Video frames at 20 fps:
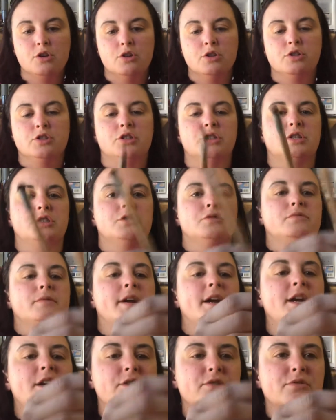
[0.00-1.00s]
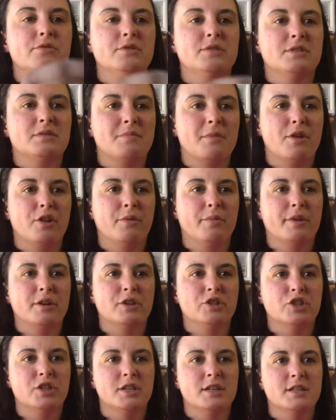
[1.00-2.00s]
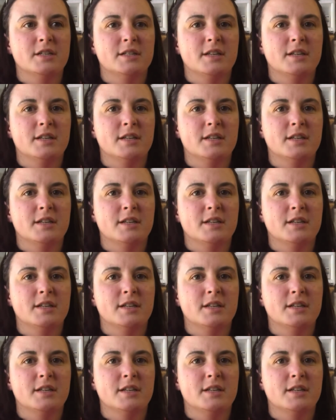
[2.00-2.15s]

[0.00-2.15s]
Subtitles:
So this is where I use smaller brushes.